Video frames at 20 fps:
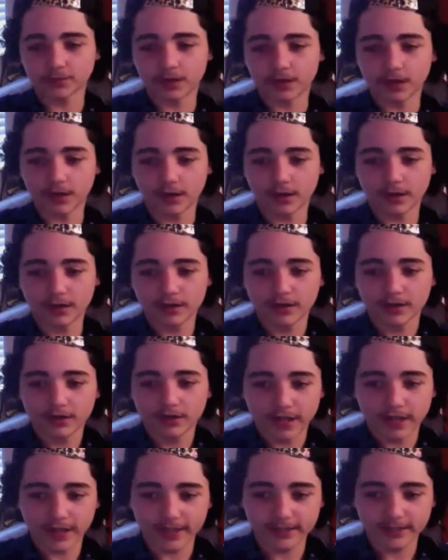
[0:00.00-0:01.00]
Uh,
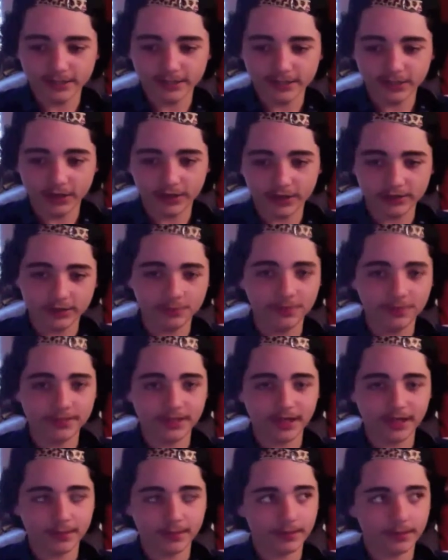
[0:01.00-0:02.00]
and you know, I told my
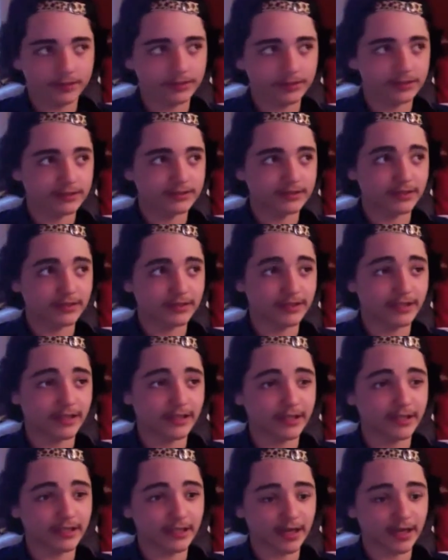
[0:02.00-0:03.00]
dad about this, and
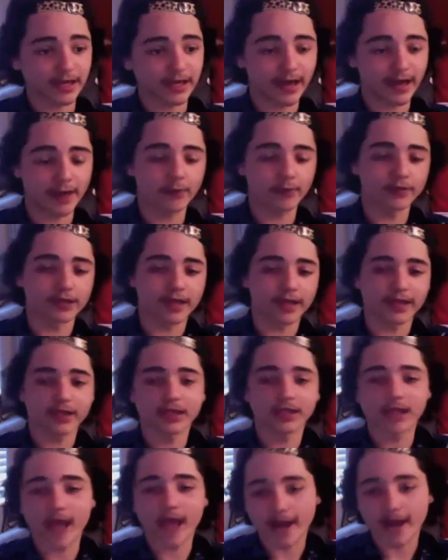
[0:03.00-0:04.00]
then I, I would
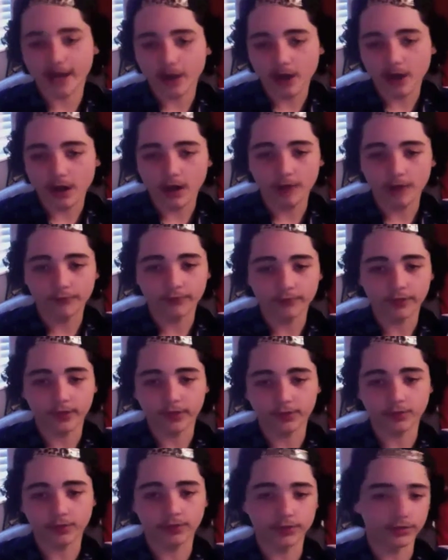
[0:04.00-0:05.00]
like lack off, and
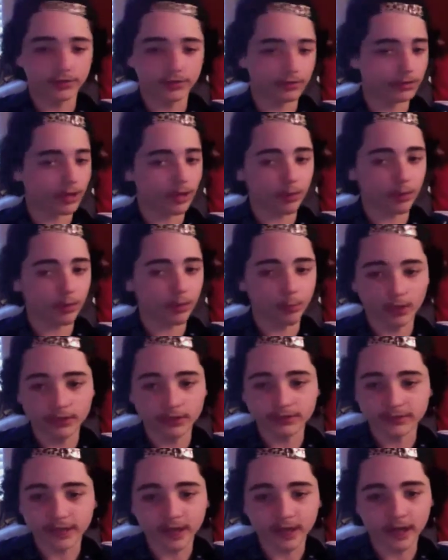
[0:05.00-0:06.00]
I would only do it like
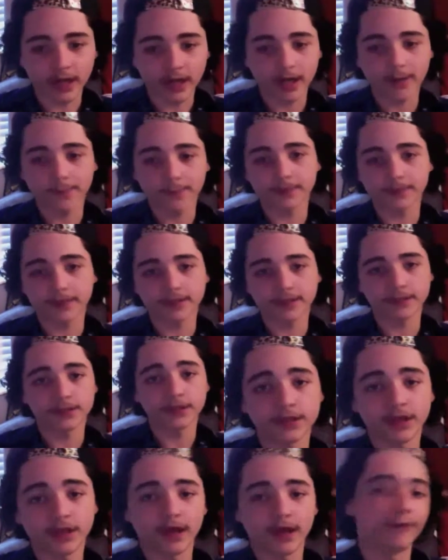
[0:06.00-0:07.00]
one time, and then
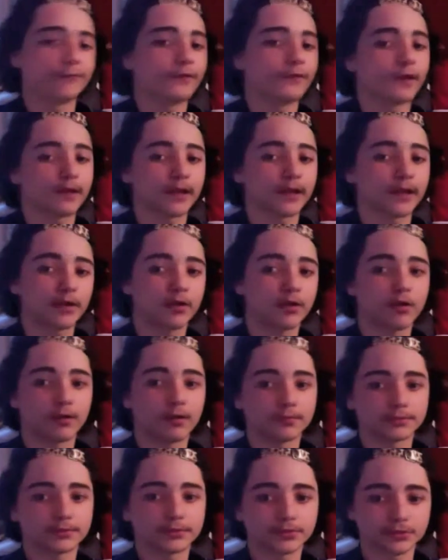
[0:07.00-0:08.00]
I felt like, oh,
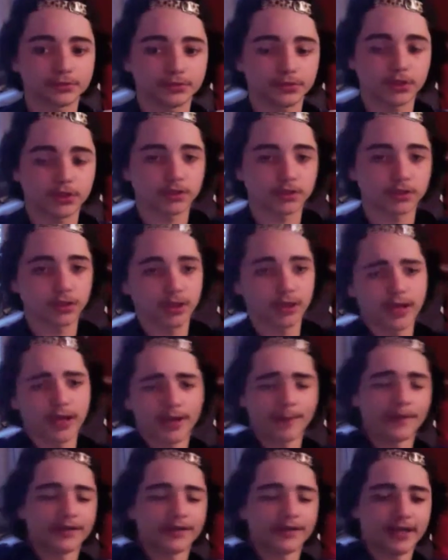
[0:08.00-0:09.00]
I'm so strong.
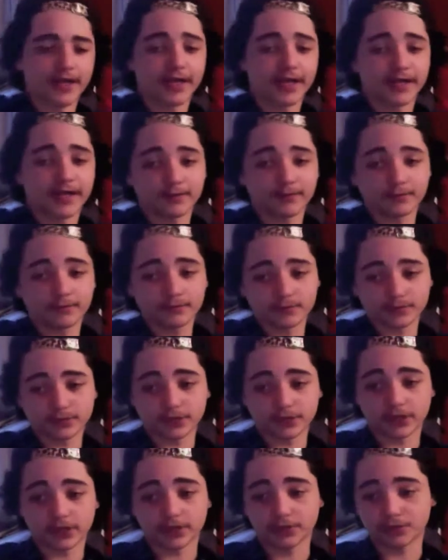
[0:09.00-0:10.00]
And my dad
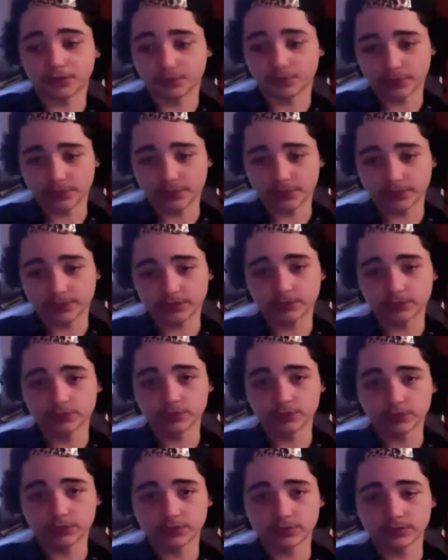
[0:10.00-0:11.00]
started doing it too,
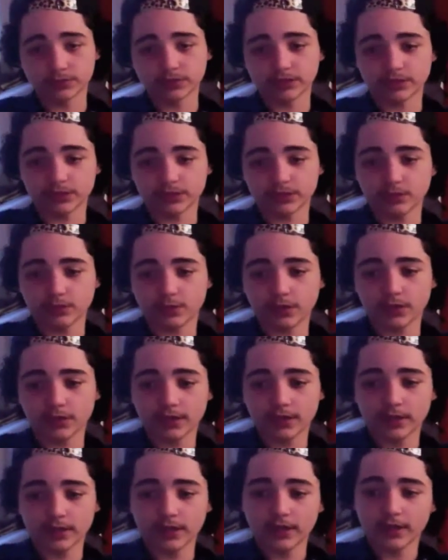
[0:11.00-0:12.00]
so he was like, you know what?
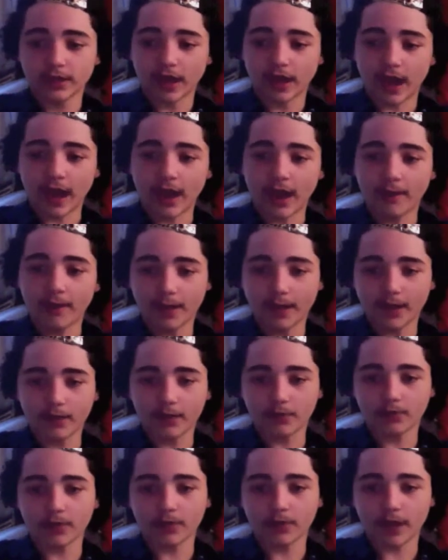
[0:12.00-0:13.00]
How
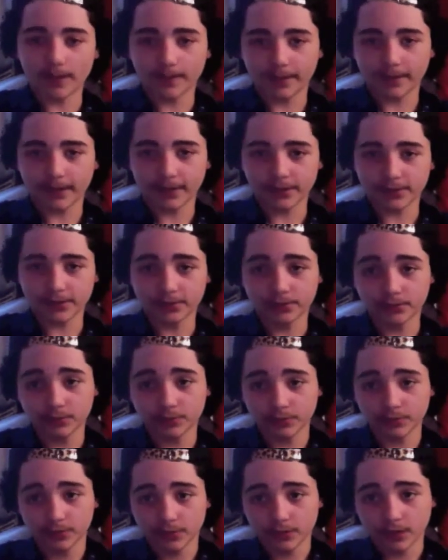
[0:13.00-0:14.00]
about I pay you
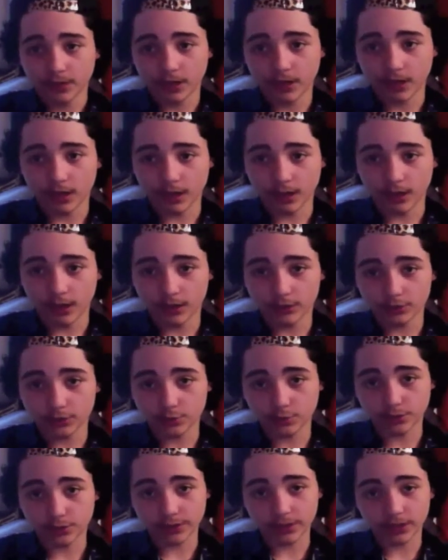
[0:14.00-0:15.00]
uh,
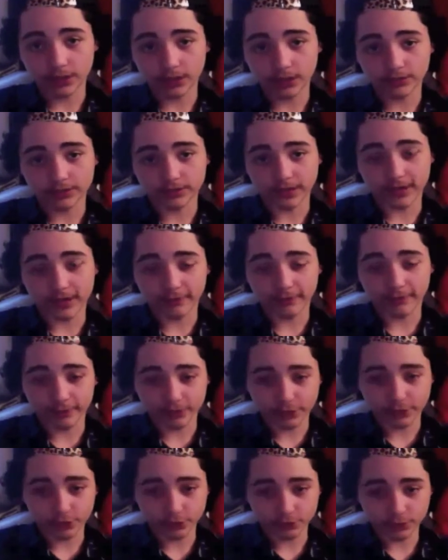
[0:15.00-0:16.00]
twenty dollars every
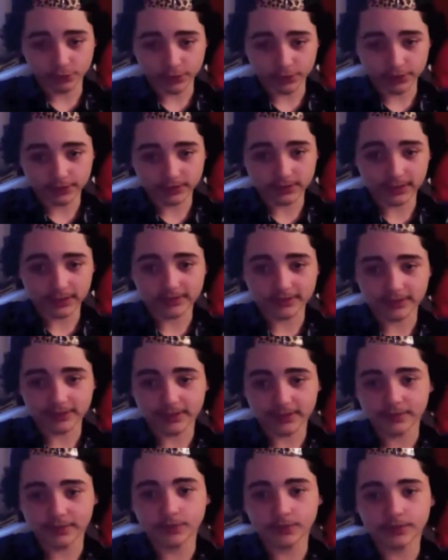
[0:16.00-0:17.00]
two weeks? I
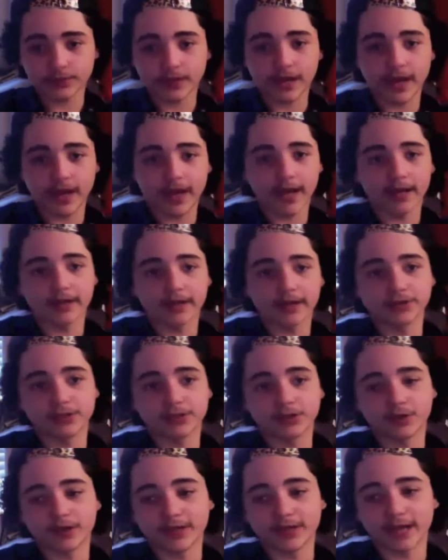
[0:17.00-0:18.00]
started doing that, and
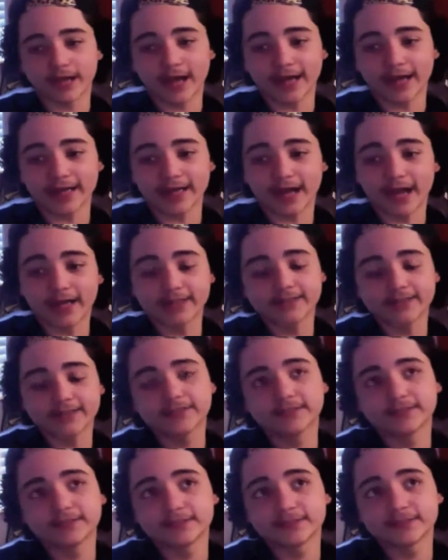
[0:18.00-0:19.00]
you know, I, I, I
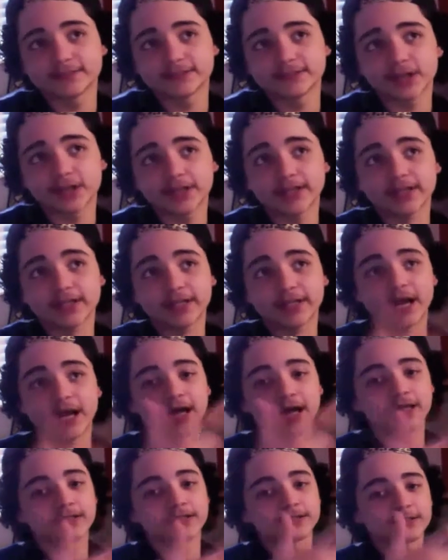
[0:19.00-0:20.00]
started
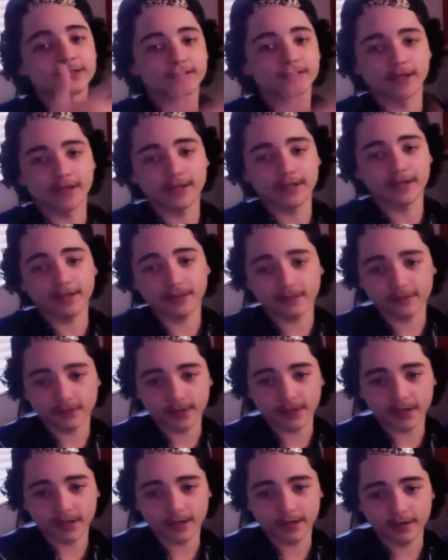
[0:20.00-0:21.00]
not to like it,
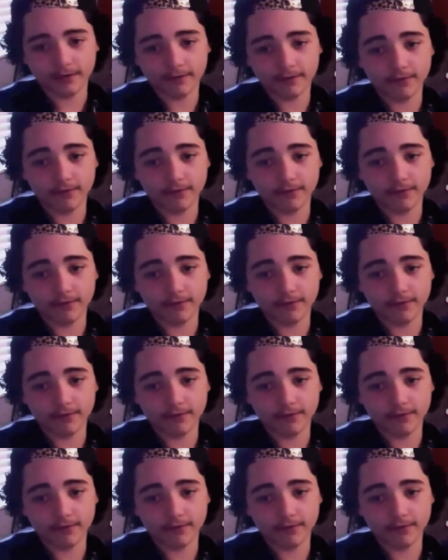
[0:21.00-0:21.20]
kind of.